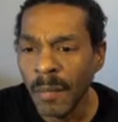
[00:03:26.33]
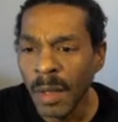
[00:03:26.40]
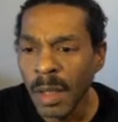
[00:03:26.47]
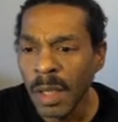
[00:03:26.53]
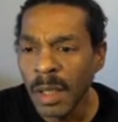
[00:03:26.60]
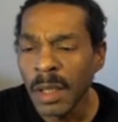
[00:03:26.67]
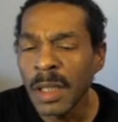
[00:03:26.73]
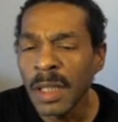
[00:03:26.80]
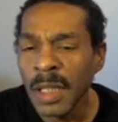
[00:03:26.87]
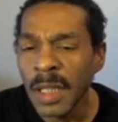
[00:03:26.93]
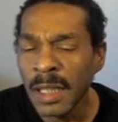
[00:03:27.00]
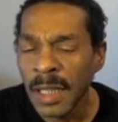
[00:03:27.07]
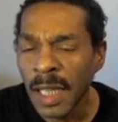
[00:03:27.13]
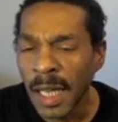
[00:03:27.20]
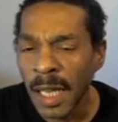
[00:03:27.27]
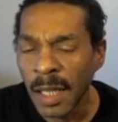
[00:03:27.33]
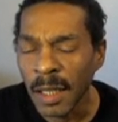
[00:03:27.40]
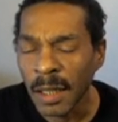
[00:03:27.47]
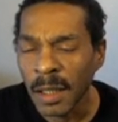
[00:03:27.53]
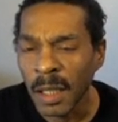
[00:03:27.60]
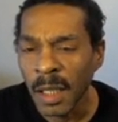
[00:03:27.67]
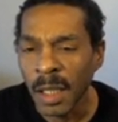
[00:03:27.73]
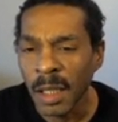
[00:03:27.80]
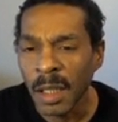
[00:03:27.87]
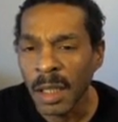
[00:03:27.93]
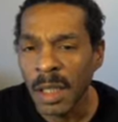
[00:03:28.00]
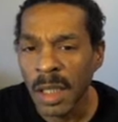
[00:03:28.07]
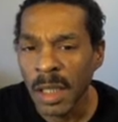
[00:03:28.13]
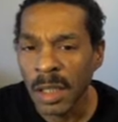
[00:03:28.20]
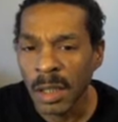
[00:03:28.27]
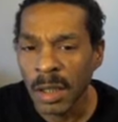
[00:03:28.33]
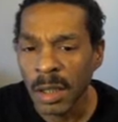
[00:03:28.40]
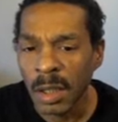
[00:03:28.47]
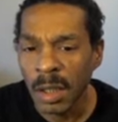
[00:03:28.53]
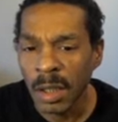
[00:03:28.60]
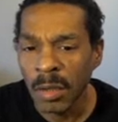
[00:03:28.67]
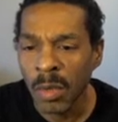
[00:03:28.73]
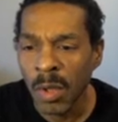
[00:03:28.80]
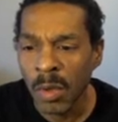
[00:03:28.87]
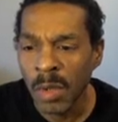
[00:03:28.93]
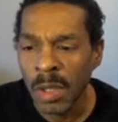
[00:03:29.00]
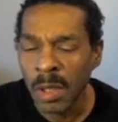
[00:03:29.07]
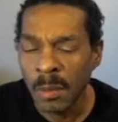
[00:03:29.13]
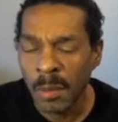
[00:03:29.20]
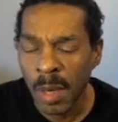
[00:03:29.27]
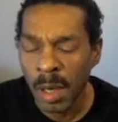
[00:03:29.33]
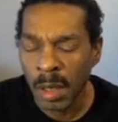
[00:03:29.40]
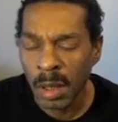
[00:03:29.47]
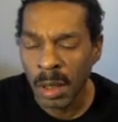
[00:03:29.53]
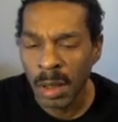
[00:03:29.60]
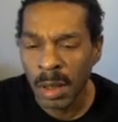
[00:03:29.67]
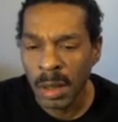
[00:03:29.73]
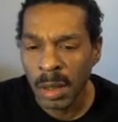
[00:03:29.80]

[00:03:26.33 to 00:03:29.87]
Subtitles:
looking at that and looking at the growth in the market,